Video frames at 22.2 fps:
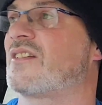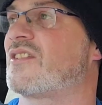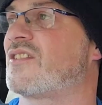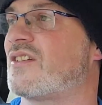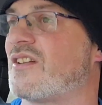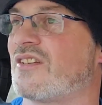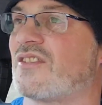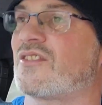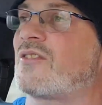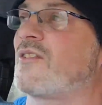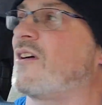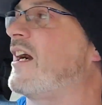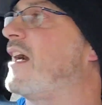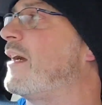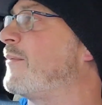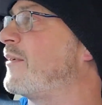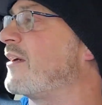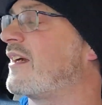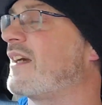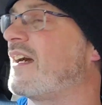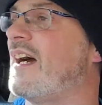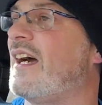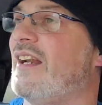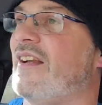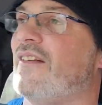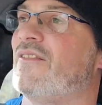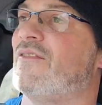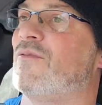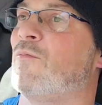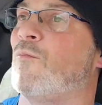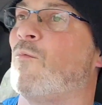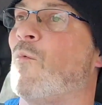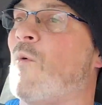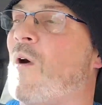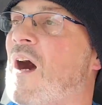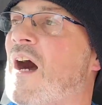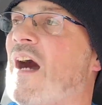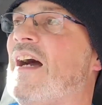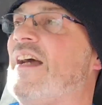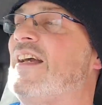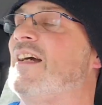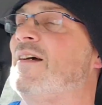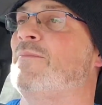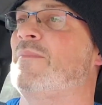describing kind of
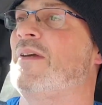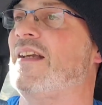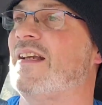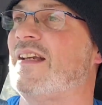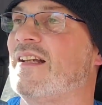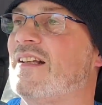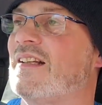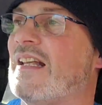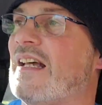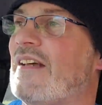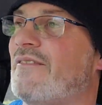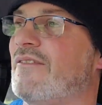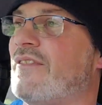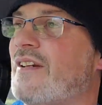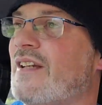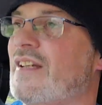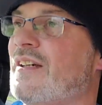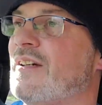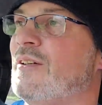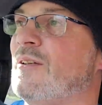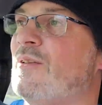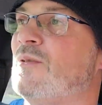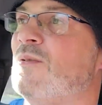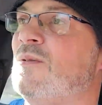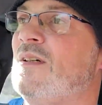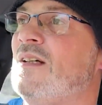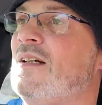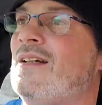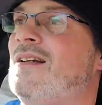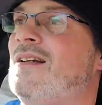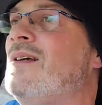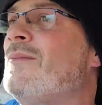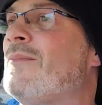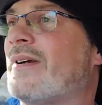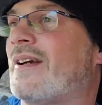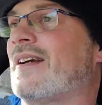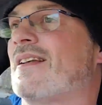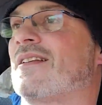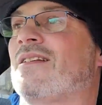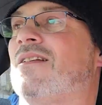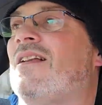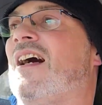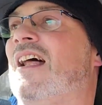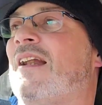why I'm making that video because
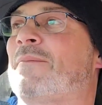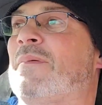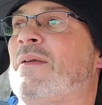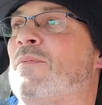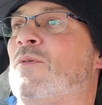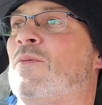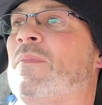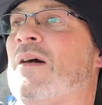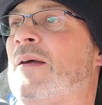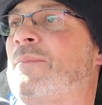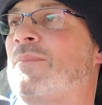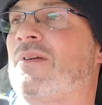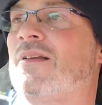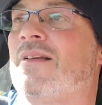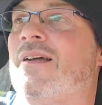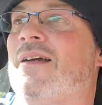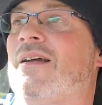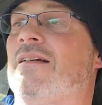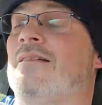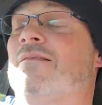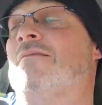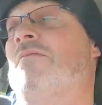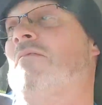a lot of people might be like,